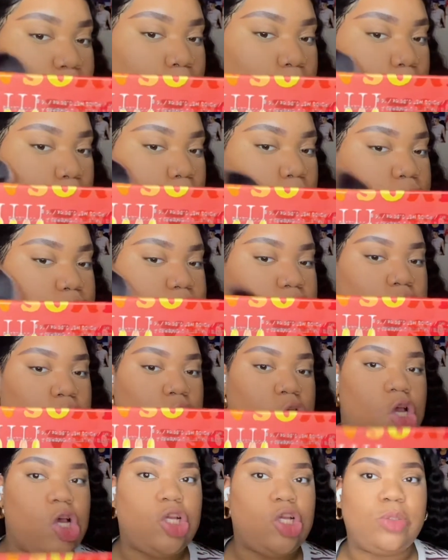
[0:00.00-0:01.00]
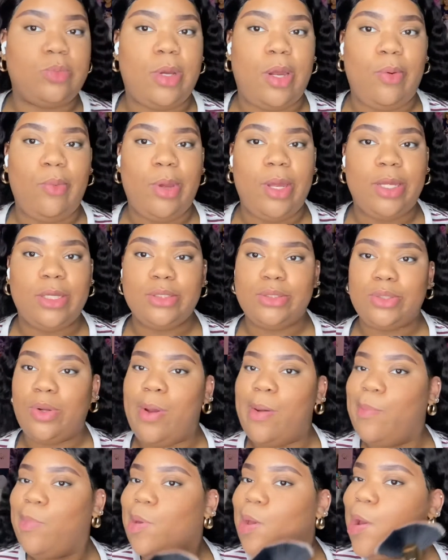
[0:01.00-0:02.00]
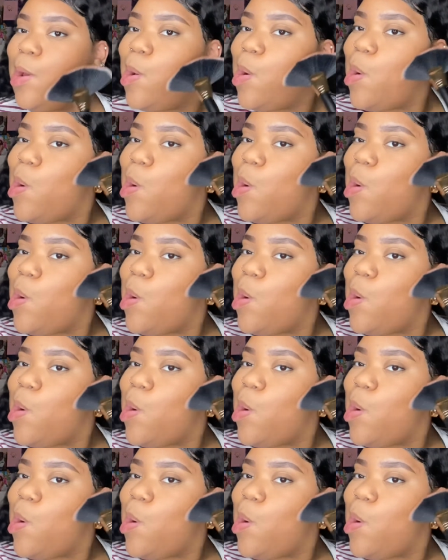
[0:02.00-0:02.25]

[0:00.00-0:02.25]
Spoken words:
You can't see it cause my wig is on, but